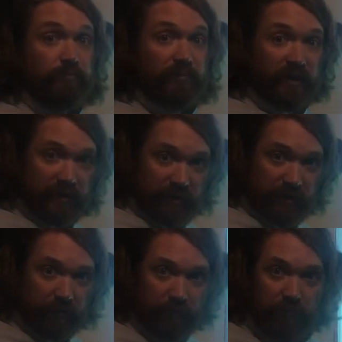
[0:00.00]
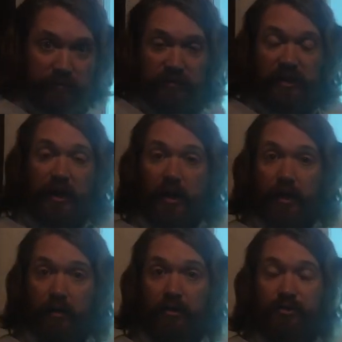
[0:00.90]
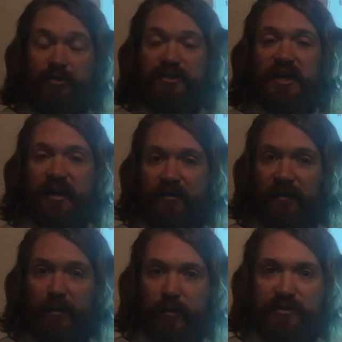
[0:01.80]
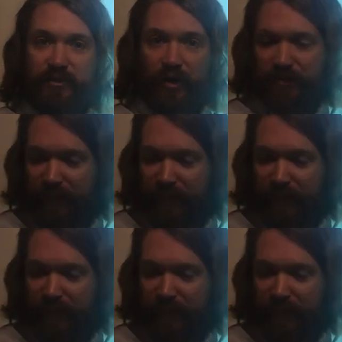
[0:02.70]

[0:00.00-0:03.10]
and lithium. Ta-da! You just identified what a star is